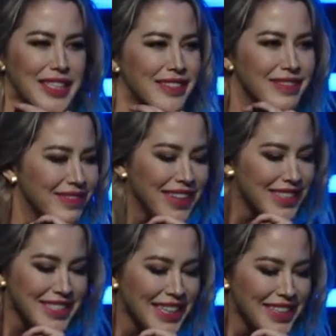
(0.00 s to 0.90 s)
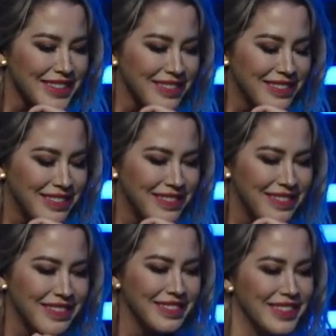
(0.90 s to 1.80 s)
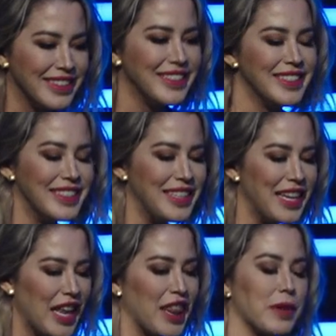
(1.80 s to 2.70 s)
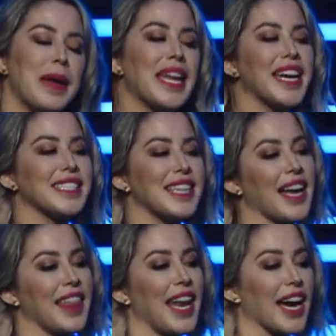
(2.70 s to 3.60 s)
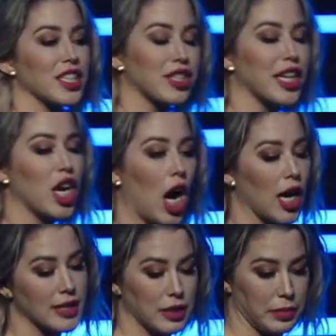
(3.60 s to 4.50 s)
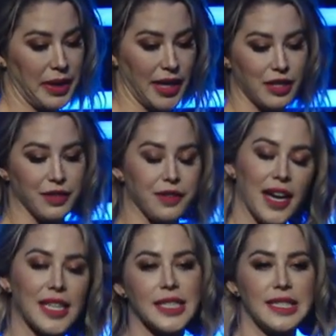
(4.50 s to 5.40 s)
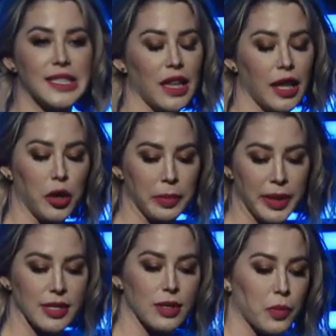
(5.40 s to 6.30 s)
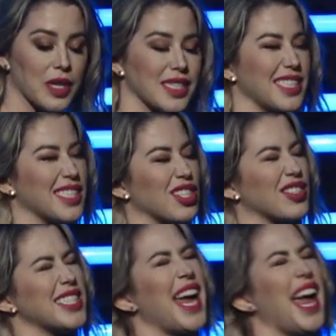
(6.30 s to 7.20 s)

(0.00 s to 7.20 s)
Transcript: we don't understand. The panic attack that actually caused me to finally see a therapist wasn't till